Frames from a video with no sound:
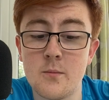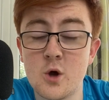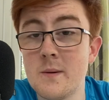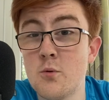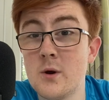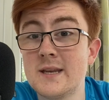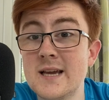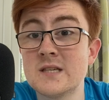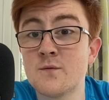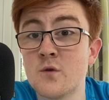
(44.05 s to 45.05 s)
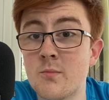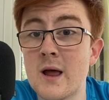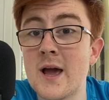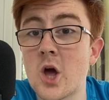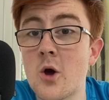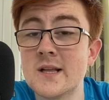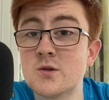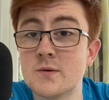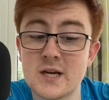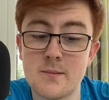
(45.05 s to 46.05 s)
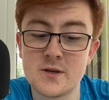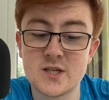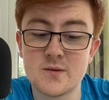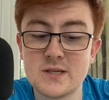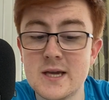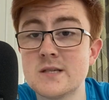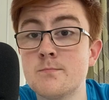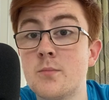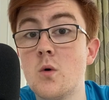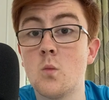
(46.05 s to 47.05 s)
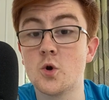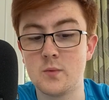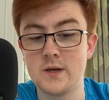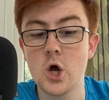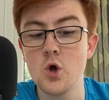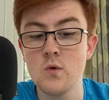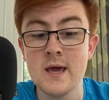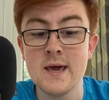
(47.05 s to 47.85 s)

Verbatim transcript: could be pretty decent for a player going into a championship season. But what do we know?